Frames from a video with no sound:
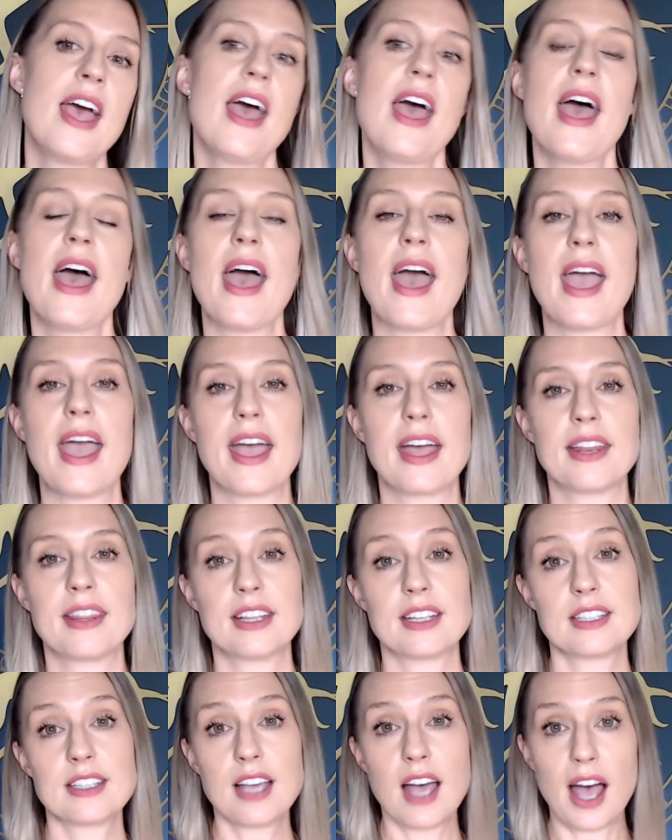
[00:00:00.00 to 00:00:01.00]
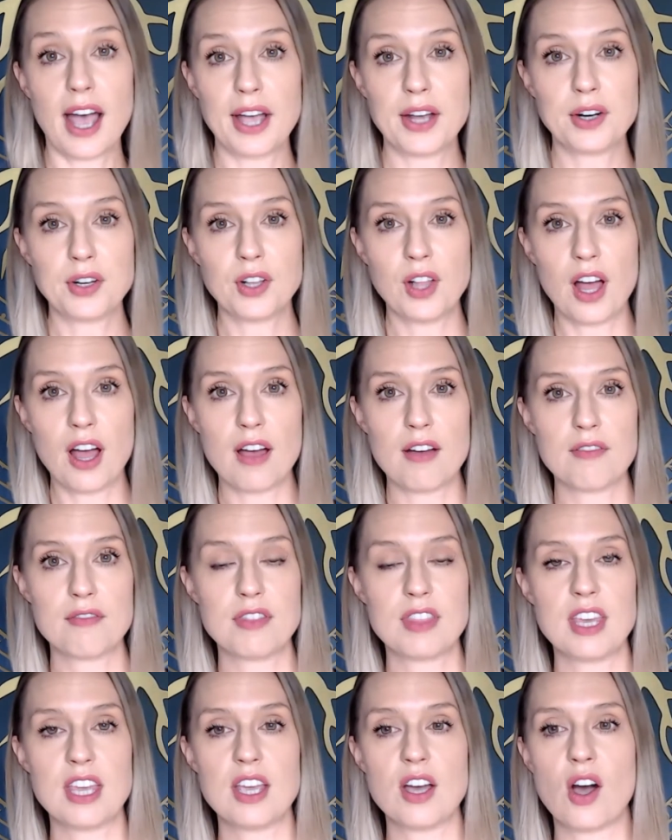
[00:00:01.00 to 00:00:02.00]
And the title of
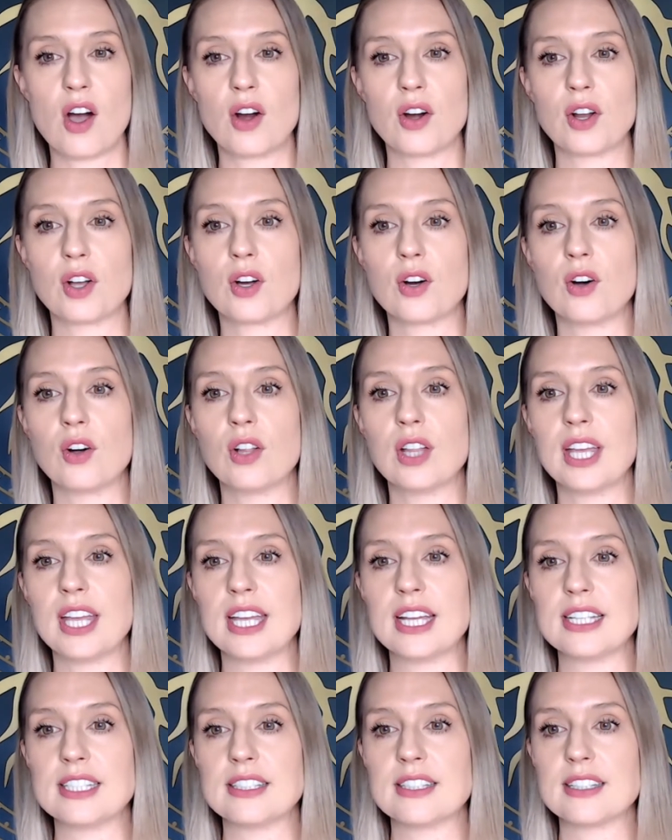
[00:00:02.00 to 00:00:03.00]
the article is